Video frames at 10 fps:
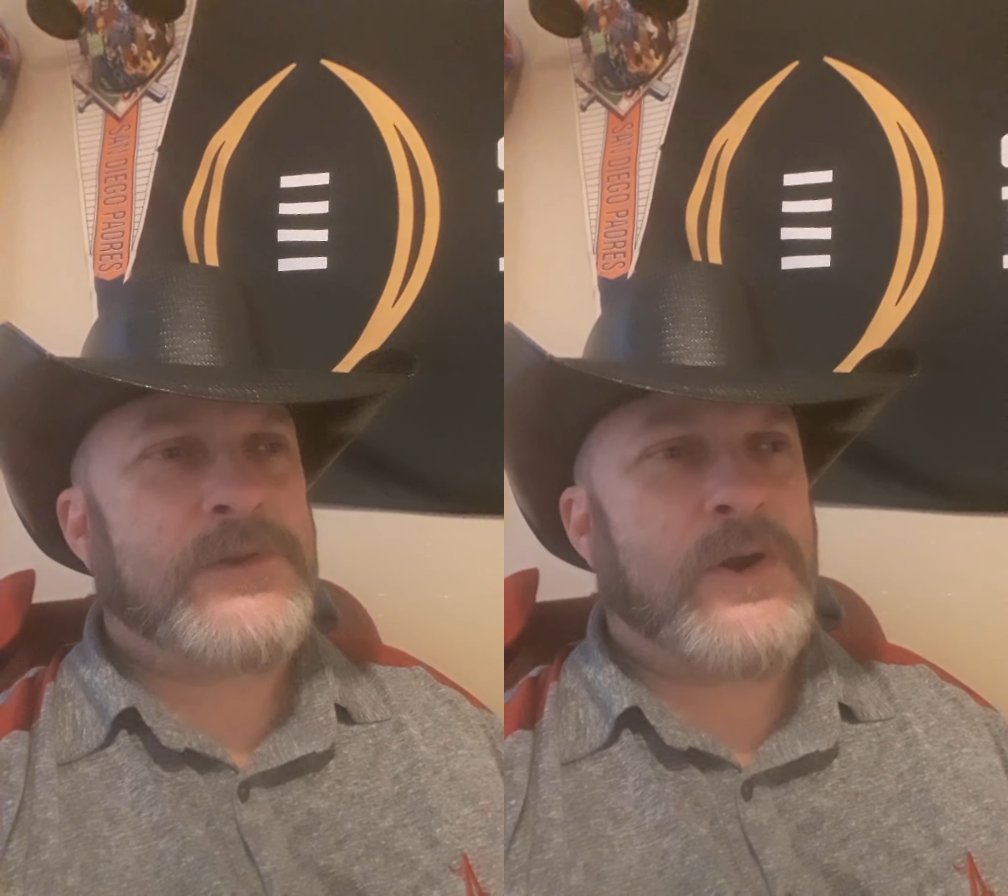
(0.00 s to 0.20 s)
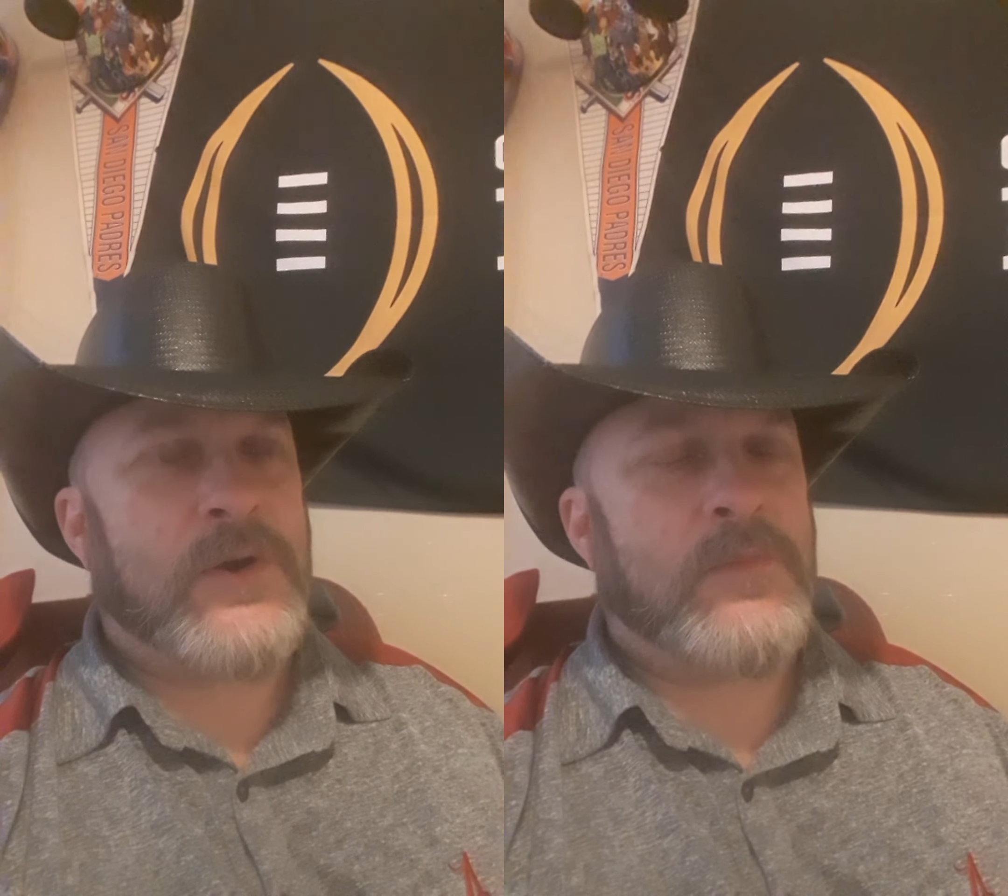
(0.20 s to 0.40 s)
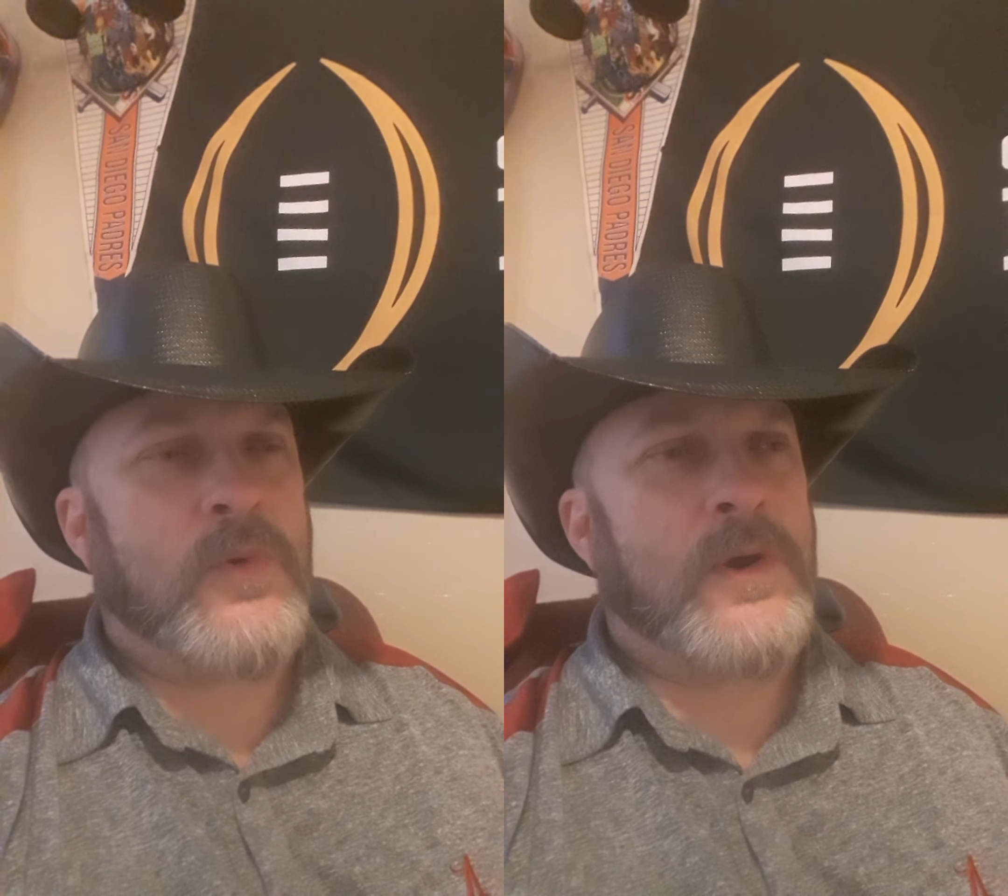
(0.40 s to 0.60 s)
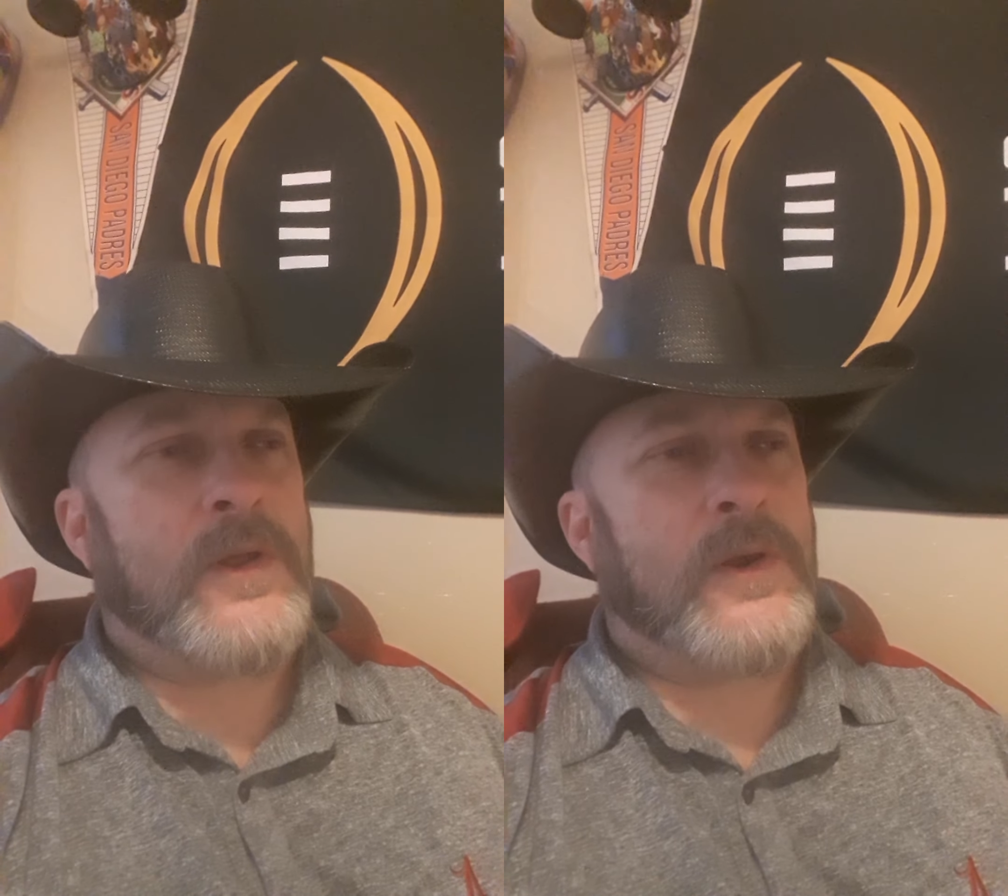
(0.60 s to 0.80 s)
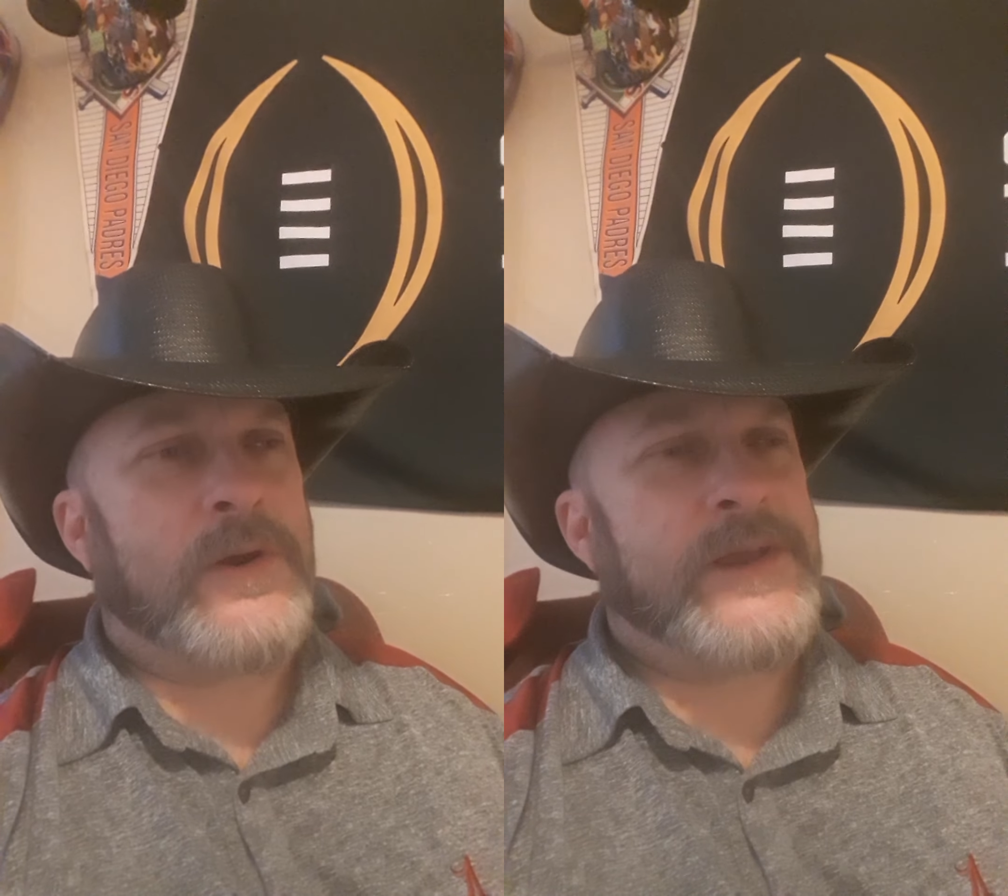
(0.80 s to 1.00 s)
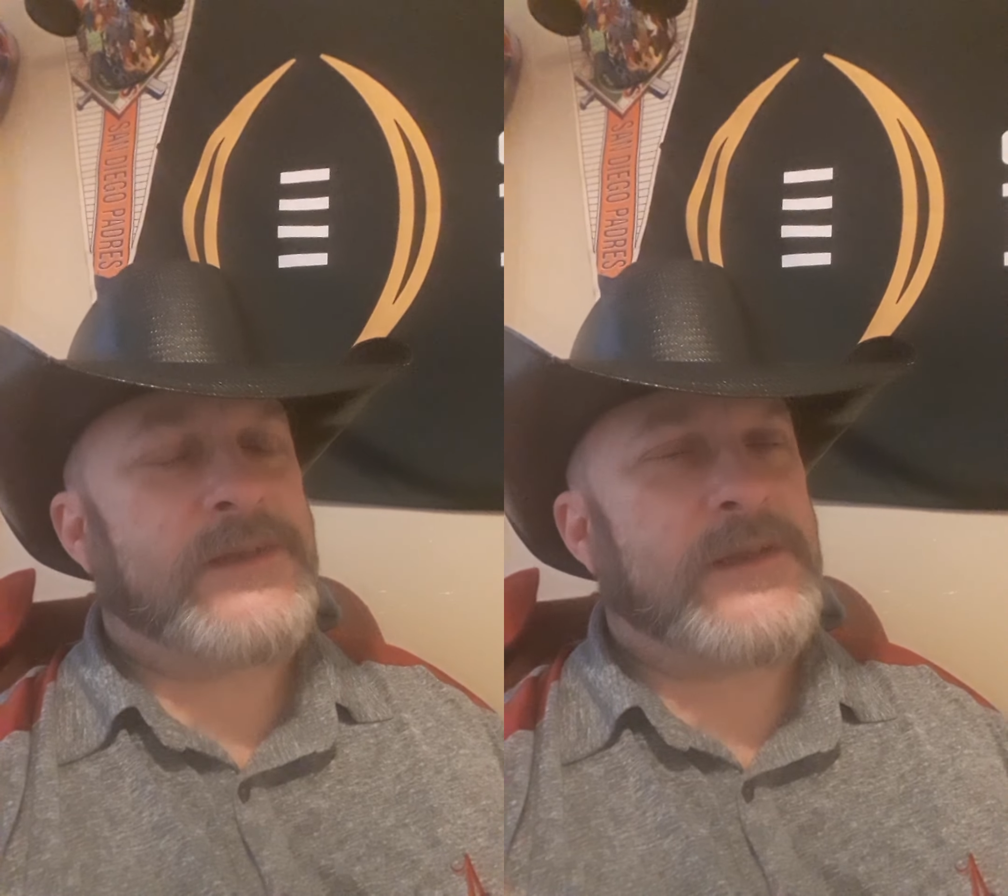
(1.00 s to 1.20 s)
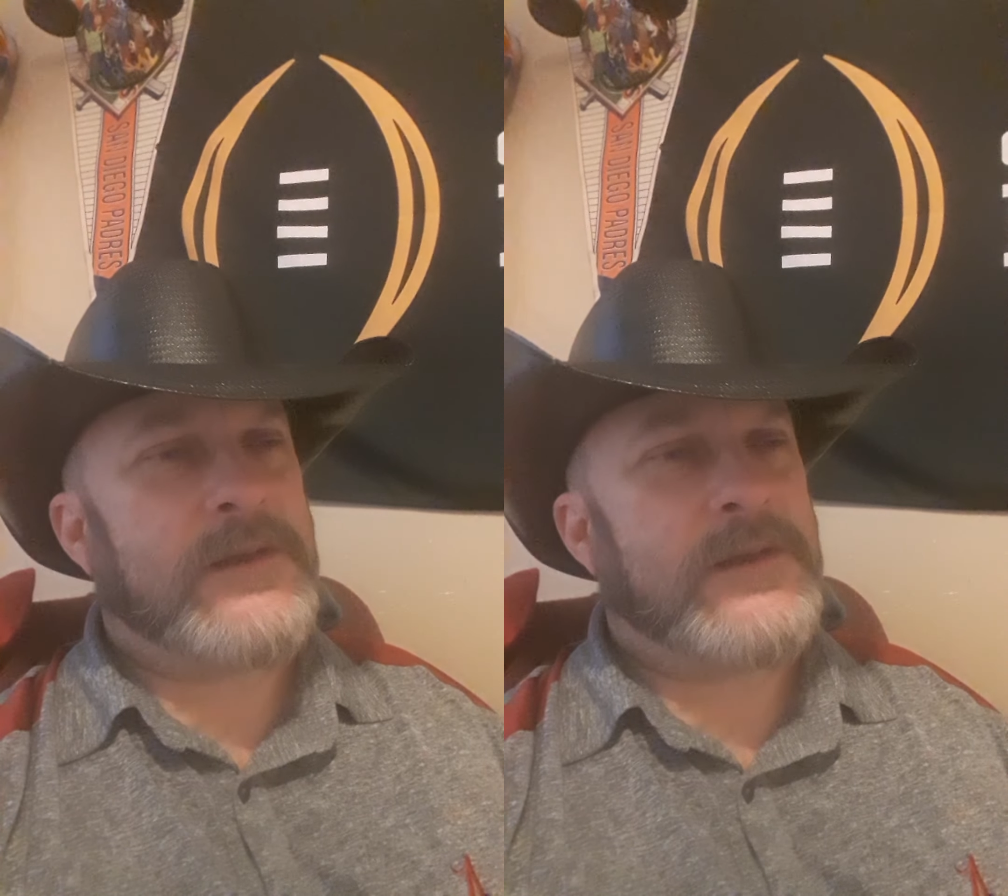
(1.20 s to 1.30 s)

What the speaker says: turmoil or he gets a